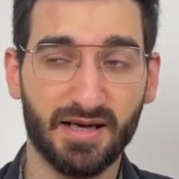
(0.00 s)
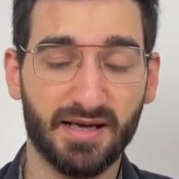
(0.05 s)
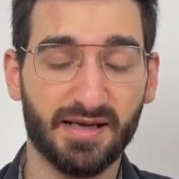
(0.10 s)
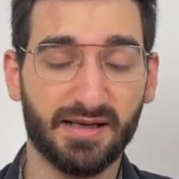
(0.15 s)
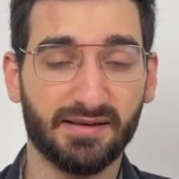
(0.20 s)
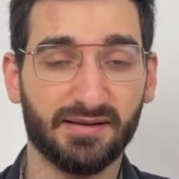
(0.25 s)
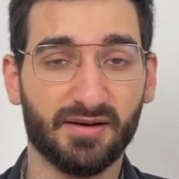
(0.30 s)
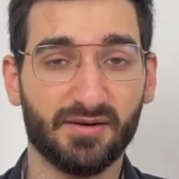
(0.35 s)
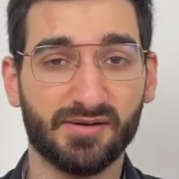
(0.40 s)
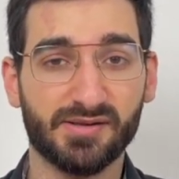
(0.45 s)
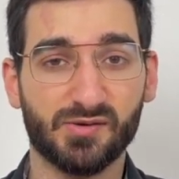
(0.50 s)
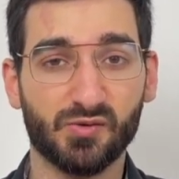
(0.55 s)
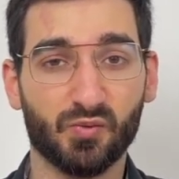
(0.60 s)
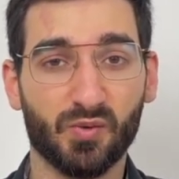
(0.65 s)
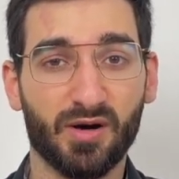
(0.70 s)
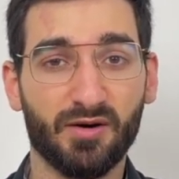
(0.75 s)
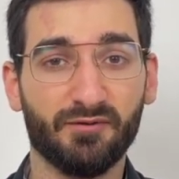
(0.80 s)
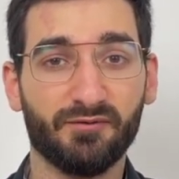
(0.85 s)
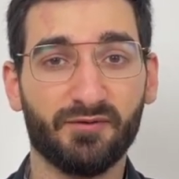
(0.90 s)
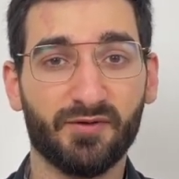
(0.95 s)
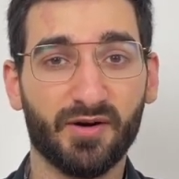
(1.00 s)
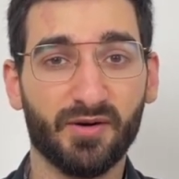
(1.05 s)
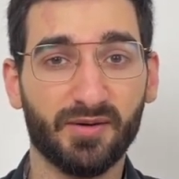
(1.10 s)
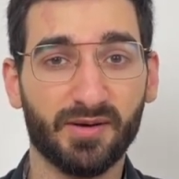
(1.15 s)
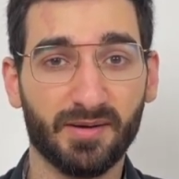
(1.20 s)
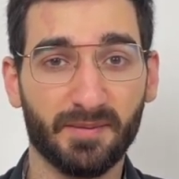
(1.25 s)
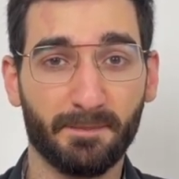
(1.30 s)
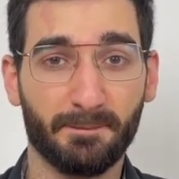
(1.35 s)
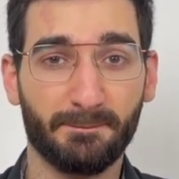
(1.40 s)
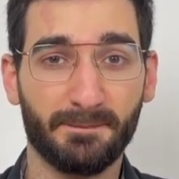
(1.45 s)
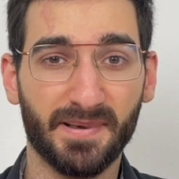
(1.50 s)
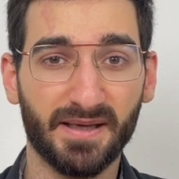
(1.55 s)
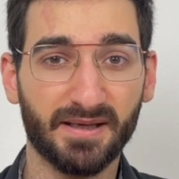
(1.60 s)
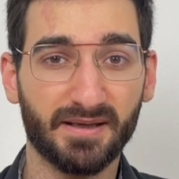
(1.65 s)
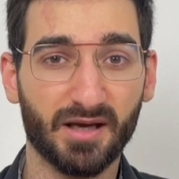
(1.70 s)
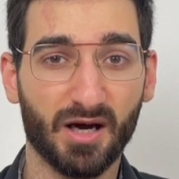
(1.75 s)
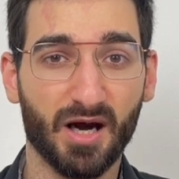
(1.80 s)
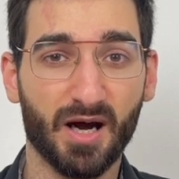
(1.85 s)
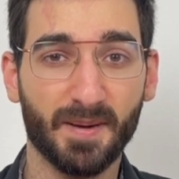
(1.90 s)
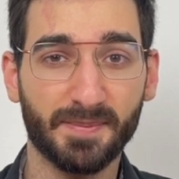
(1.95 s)
There is one very big
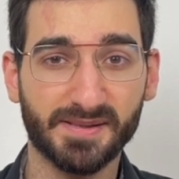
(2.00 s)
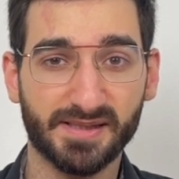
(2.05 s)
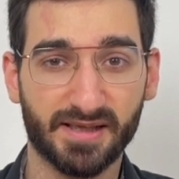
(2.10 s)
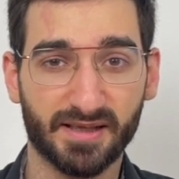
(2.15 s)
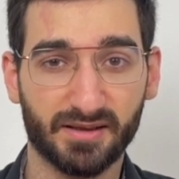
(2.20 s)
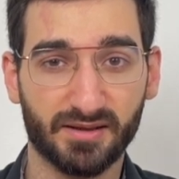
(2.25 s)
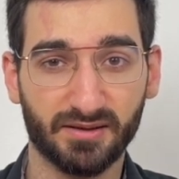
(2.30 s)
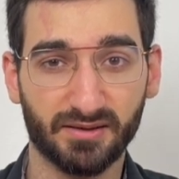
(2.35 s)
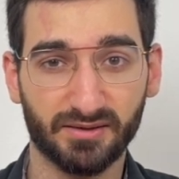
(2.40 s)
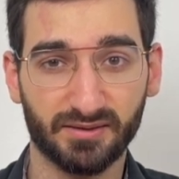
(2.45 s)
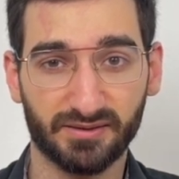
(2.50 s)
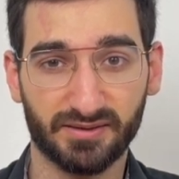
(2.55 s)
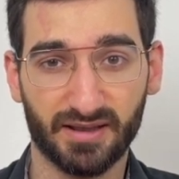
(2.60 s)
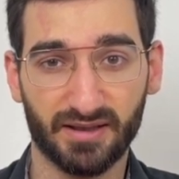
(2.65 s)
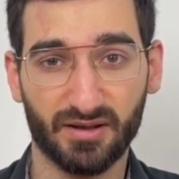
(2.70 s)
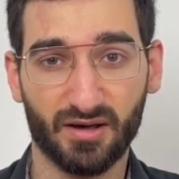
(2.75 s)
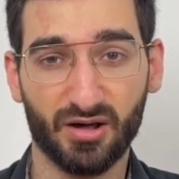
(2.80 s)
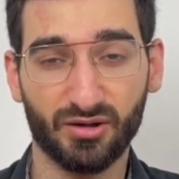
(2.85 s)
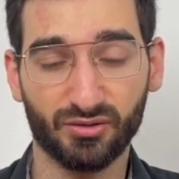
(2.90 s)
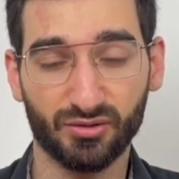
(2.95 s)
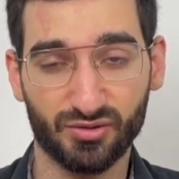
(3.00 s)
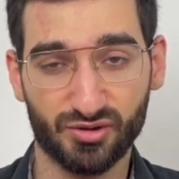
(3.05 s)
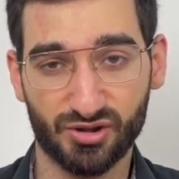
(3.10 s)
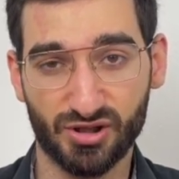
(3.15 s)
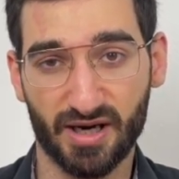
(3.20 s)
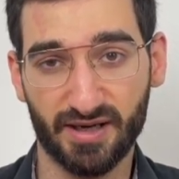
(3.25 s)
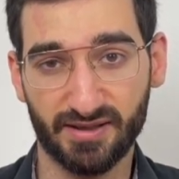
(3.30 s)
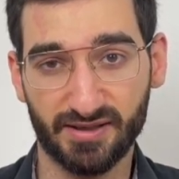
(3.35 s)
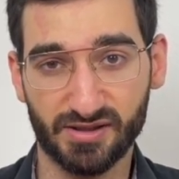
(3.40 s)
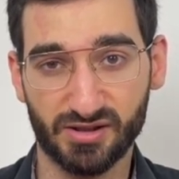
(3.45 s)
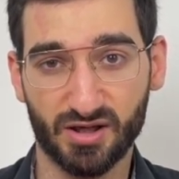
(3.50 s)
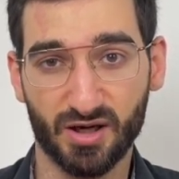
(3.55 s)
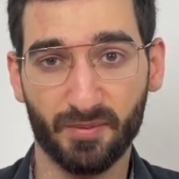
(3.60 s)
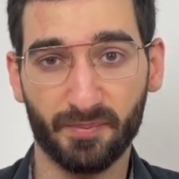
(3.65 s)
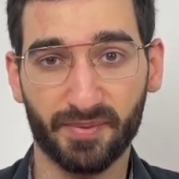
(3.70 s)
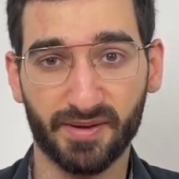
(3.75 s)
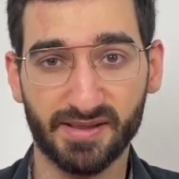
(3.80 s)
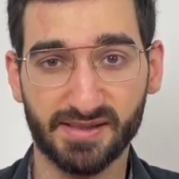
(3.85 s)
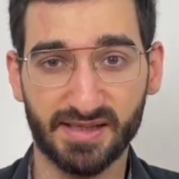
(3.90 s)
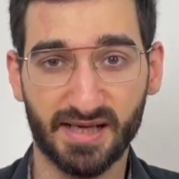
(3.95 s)
obstacle that all those Chinese
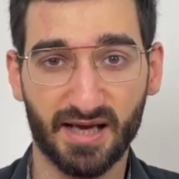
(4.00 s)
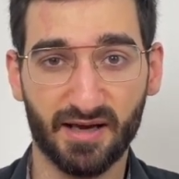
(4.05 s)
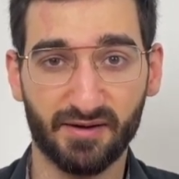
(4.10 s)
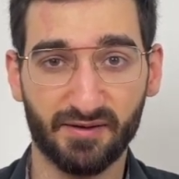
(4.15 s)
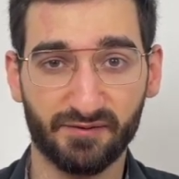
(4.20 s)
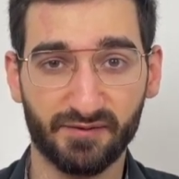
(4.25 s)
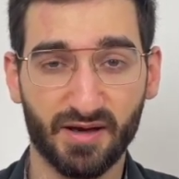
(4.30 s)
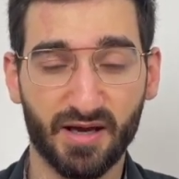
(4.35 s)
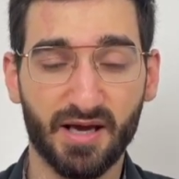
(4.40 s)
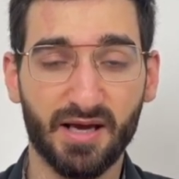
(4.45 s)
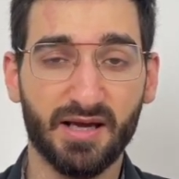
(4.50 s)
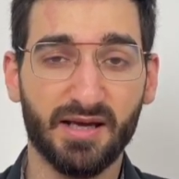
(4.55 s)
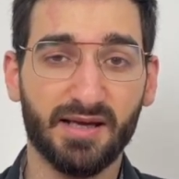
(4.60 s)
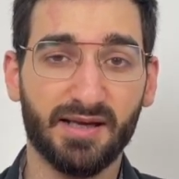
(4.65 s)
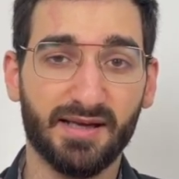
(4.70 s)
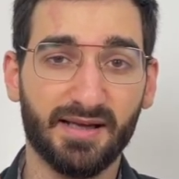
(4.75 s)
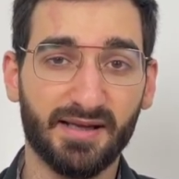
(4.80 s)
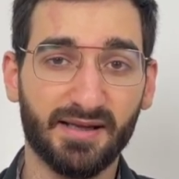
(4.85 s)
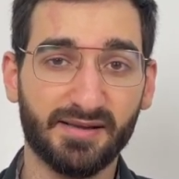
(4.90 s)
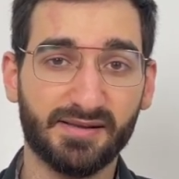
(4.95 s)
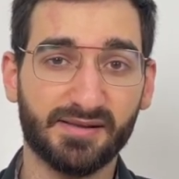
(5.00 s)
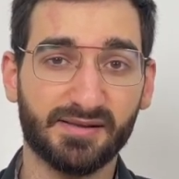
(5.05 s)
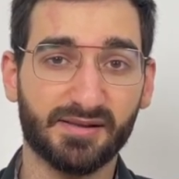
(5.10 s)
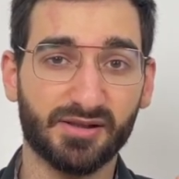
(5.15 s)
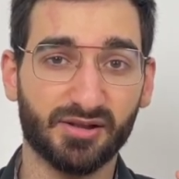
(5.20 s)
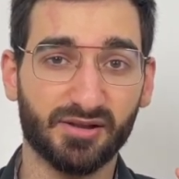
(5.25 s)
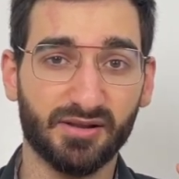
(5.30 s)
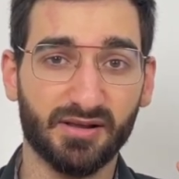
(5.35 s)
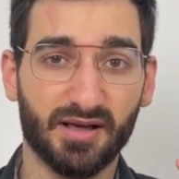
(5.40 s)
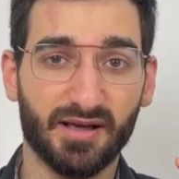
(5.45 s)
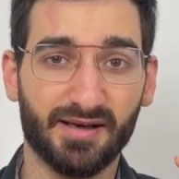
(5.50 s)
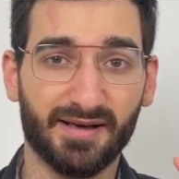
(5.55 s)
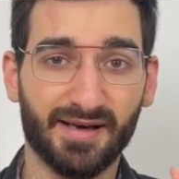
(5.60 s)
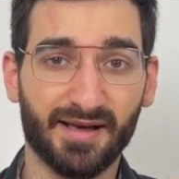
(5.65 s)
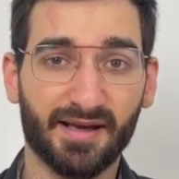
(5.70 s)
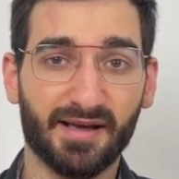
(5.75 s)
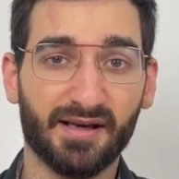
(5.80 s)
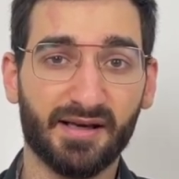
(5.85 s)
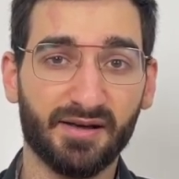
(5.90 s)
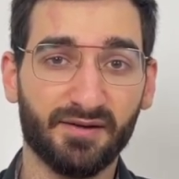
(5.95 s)
companies have. It's the
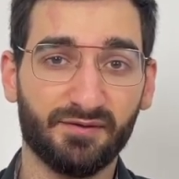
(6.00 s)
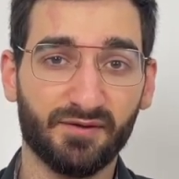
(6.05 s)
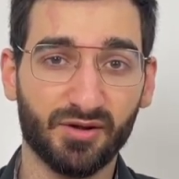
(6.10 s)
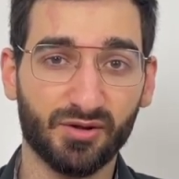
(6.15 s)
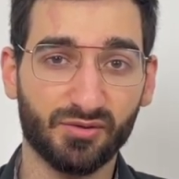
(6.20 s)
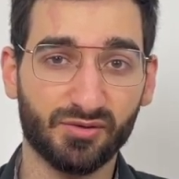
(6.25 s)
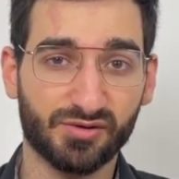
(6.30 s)
negative news